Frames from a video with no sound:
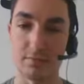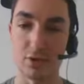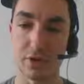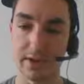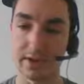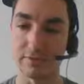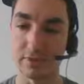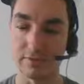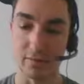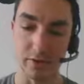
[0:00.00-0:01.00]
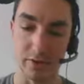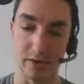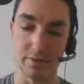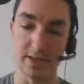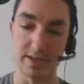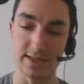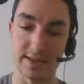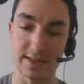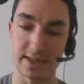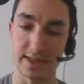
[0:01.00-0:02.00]
pretty different from other companies
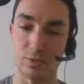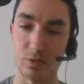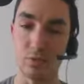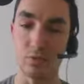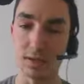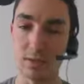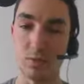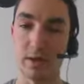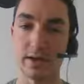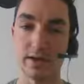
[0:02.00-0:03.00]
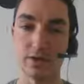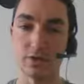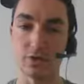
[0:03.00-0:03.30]
in the sense that we really want to